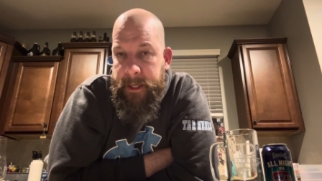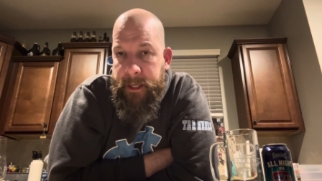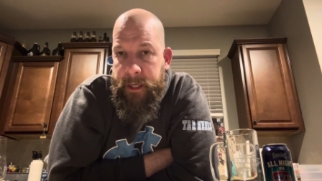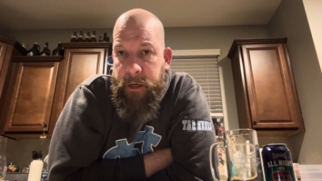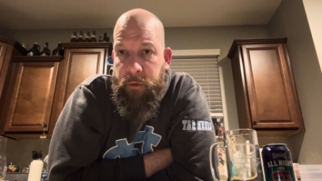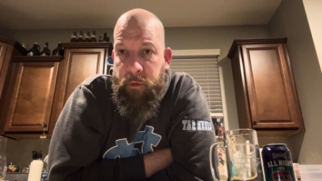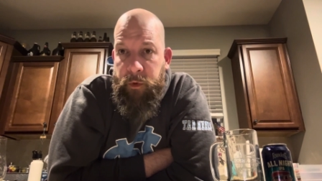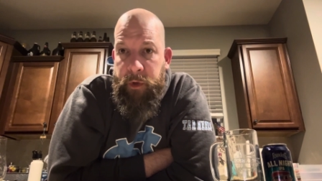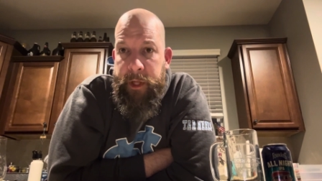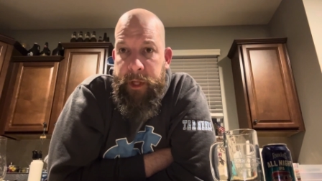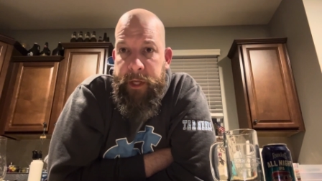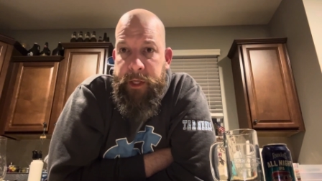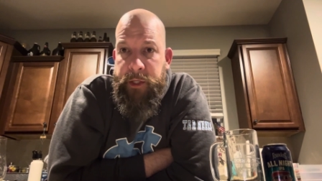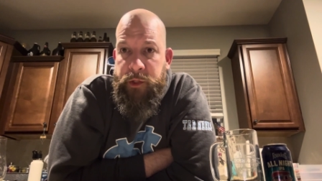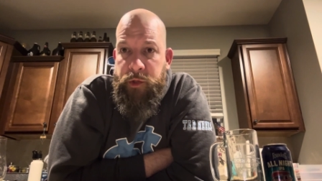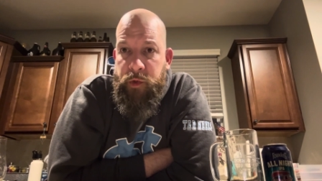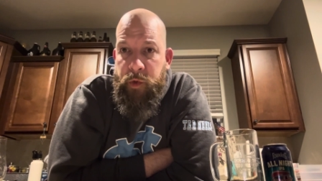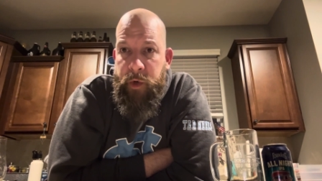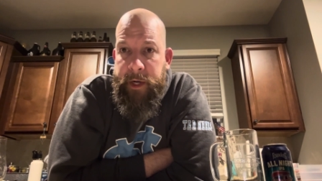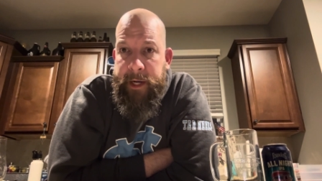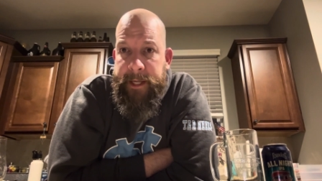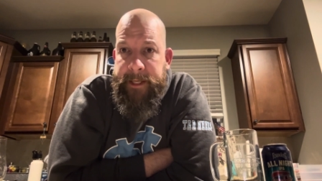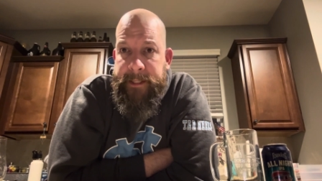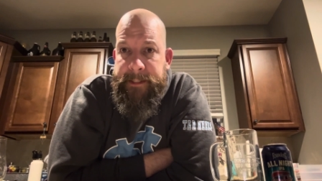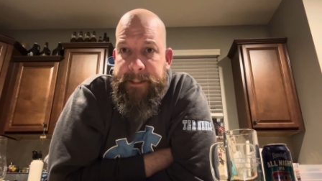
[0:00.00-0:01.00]
really
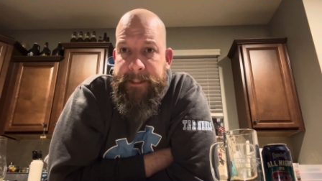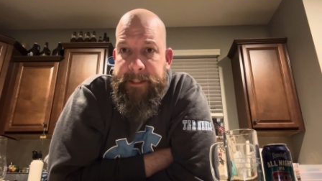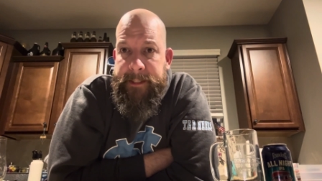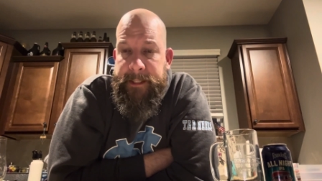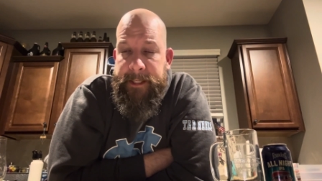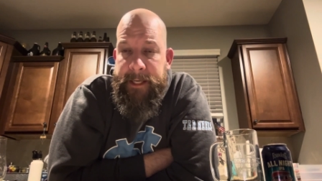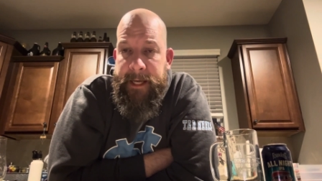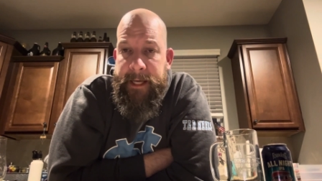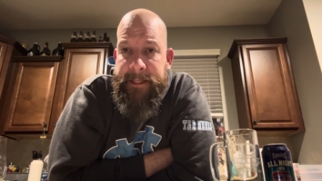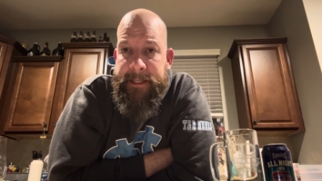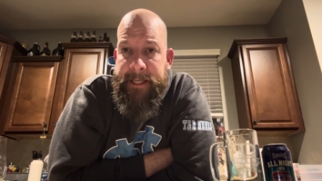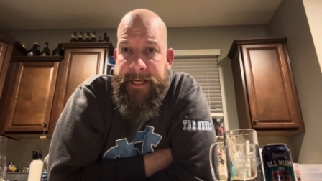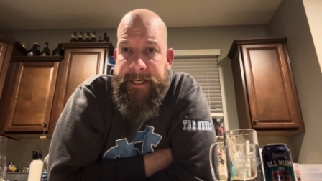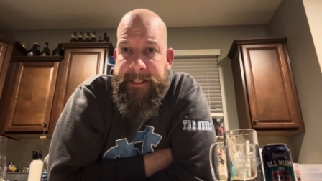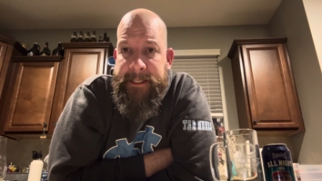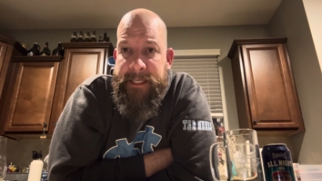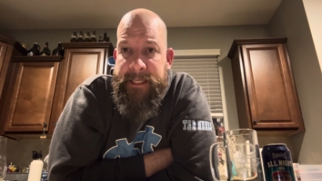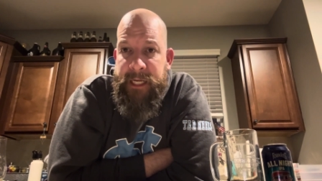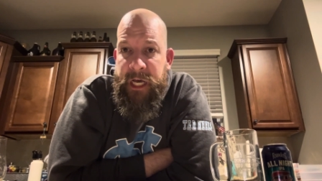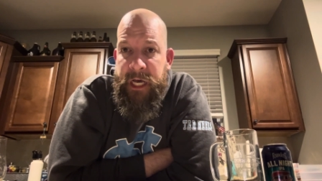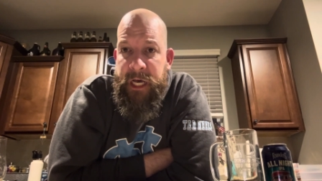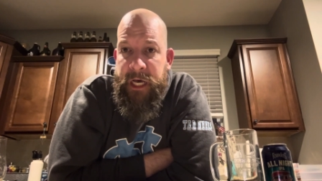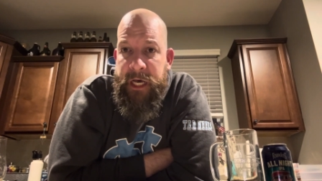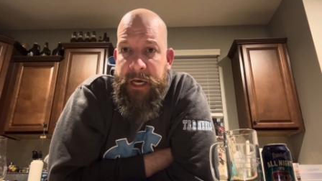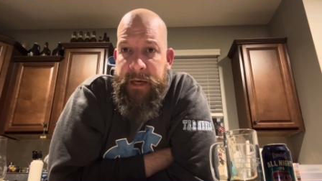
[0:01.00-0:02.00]
enjoyed it. Got that
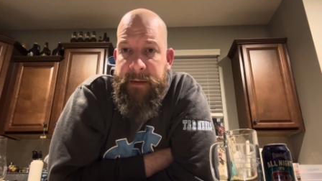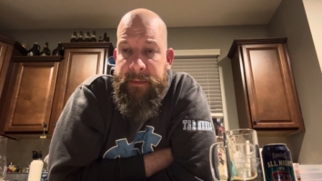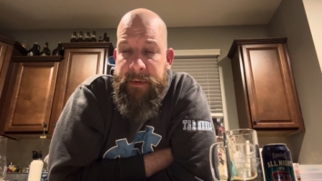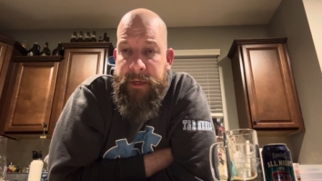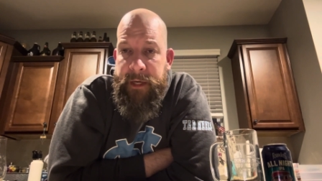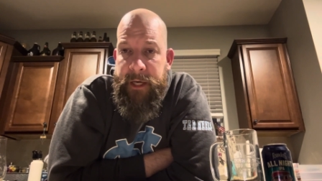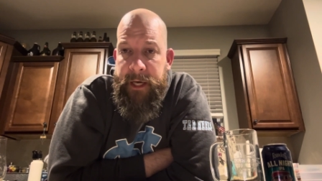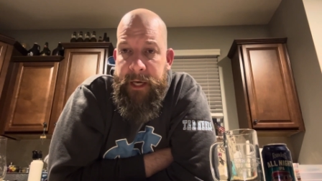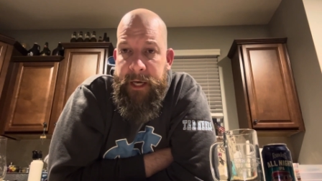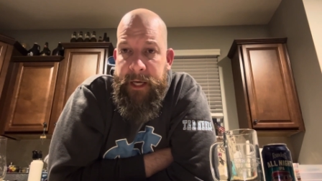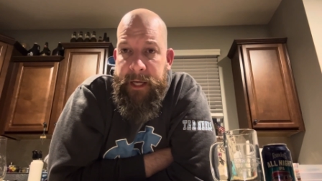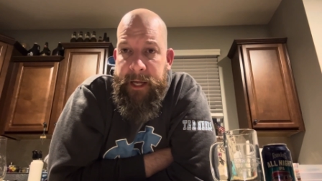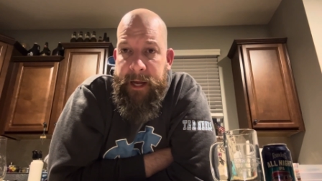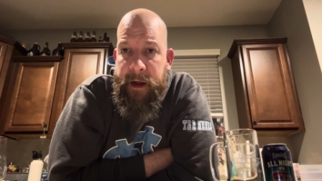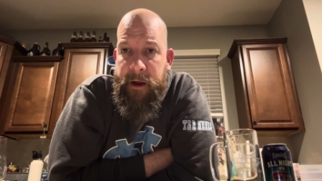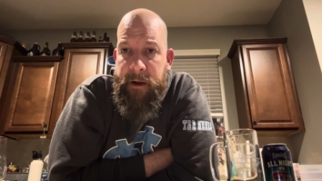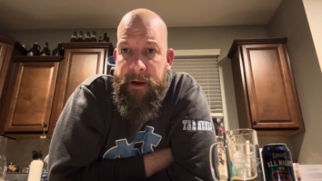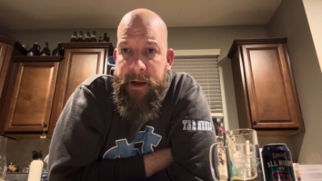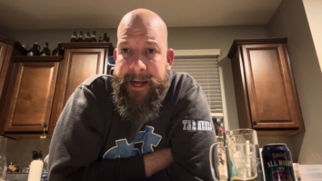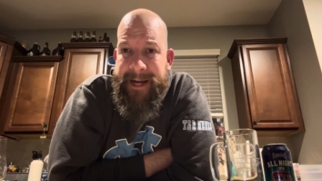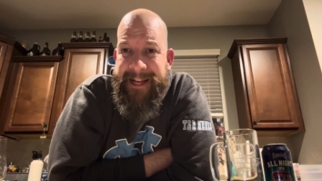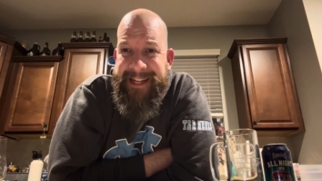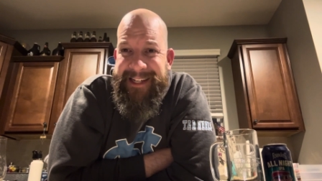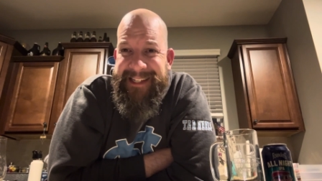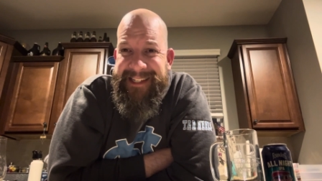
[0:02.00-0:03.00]
dub. Uh,
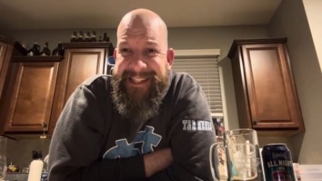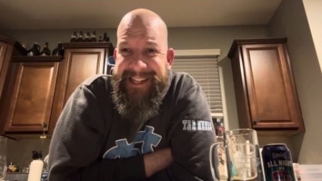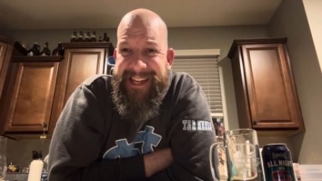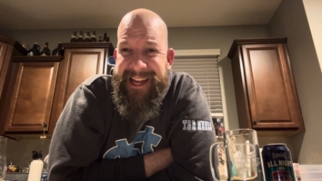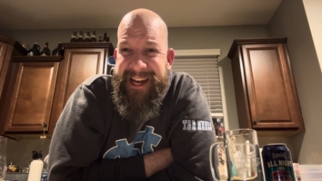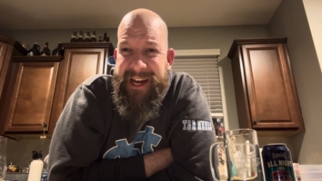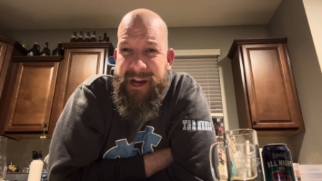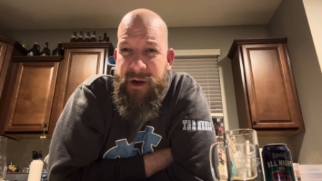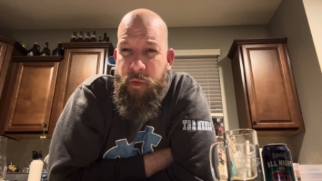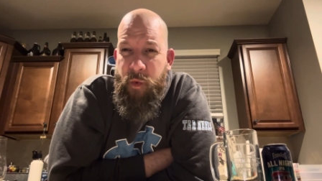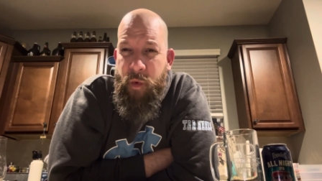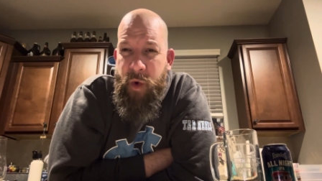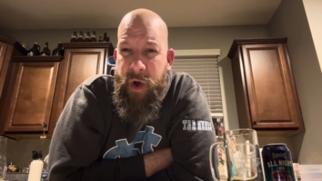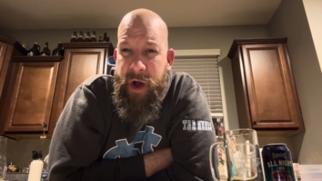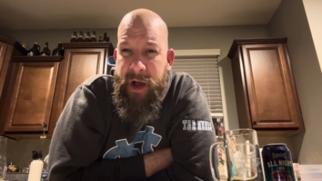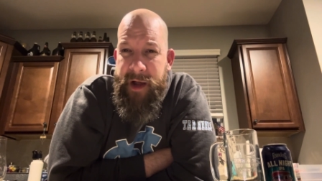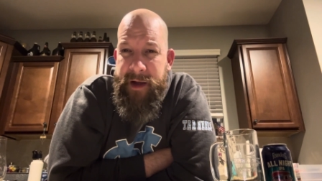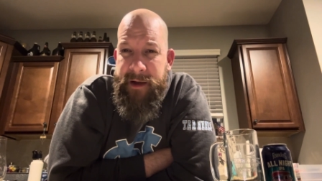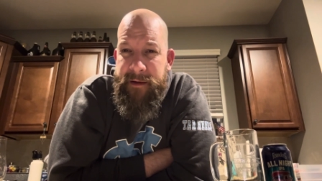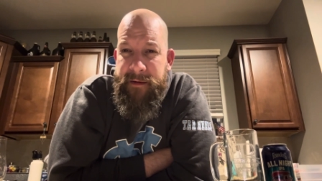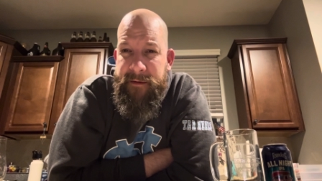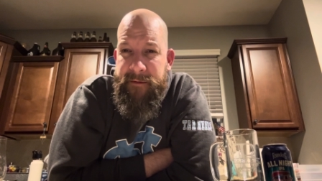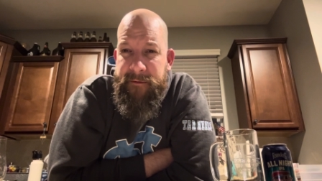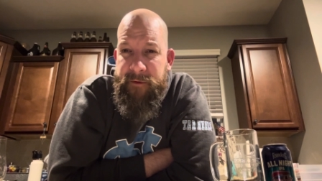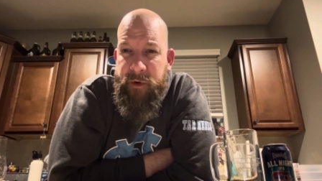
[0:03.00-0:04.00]
Carolina 10 and
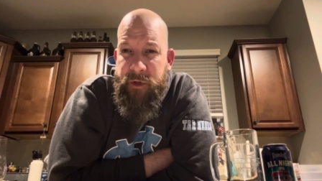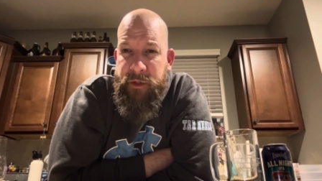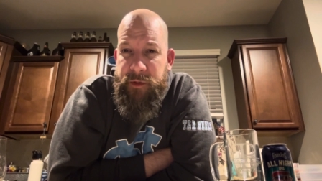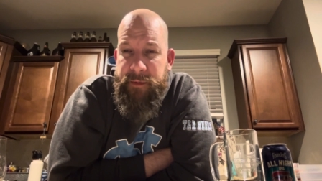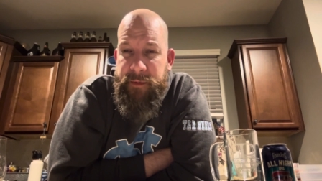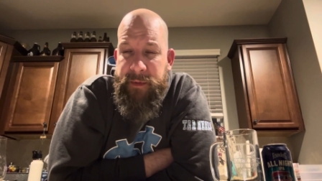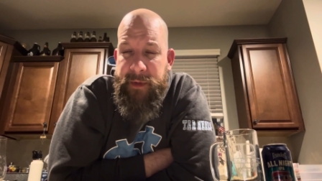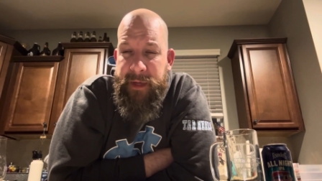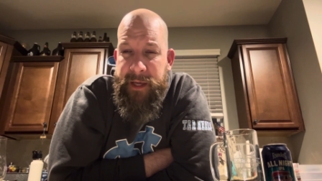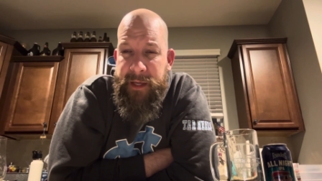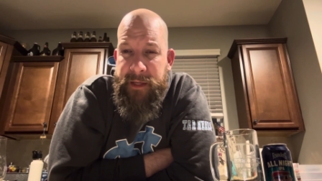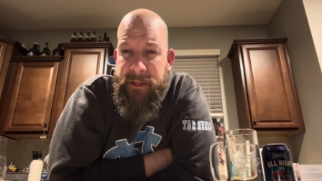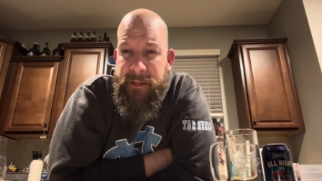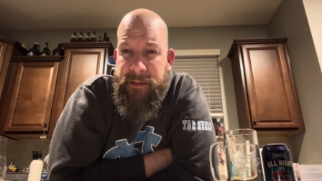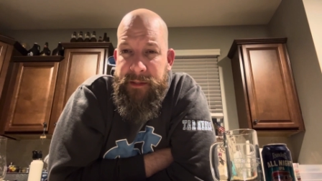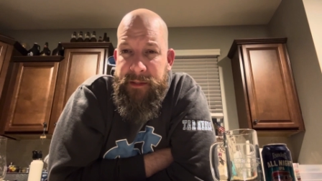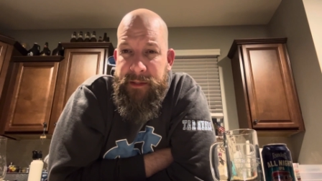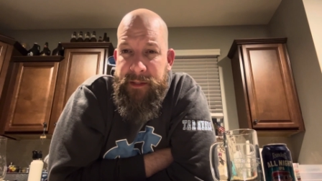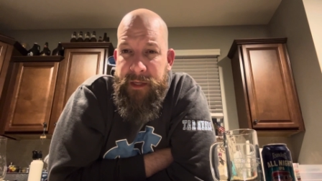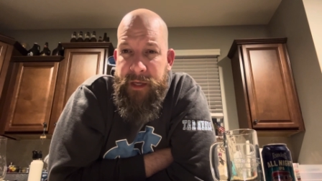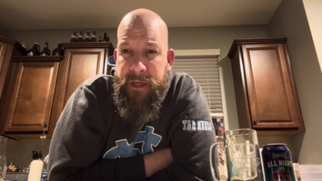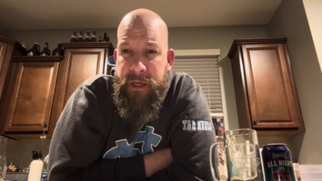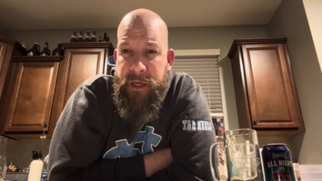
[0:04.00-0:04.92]
1, first place.